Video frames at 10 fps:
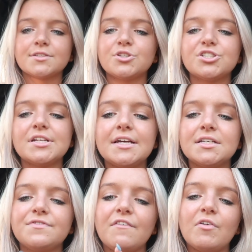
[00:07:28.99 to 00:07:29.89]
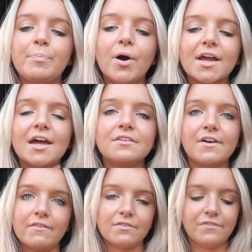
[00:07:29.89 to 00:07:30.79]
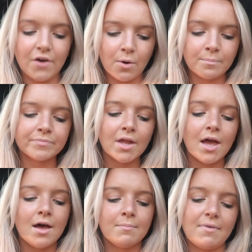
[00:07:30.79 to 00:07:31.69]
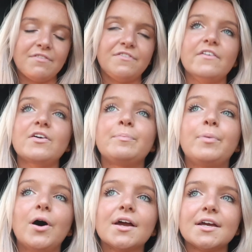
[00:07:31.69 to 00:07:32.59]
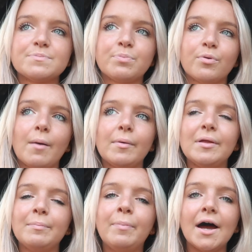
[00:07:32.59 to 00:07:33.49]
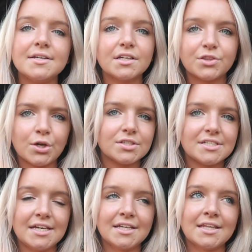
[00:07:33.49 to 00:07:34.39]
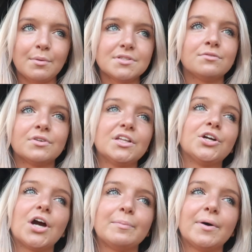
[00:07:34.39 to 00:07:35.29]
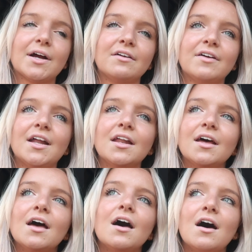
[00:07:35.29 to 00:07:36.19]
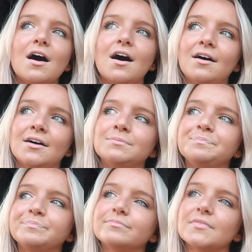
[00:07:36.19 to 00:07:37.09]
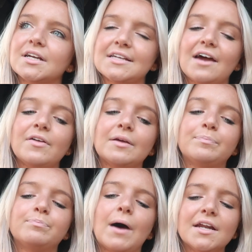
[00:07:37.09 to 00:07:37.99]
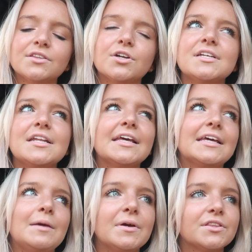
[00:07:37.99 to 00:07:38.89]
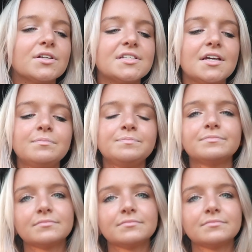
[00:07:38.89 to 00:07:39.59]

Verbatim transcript: Next question is favorite book and favorite film. My favorite book is probably Binding 13. That was a really great book I read. Um, because I have like Binding 13 and then Keeping 13.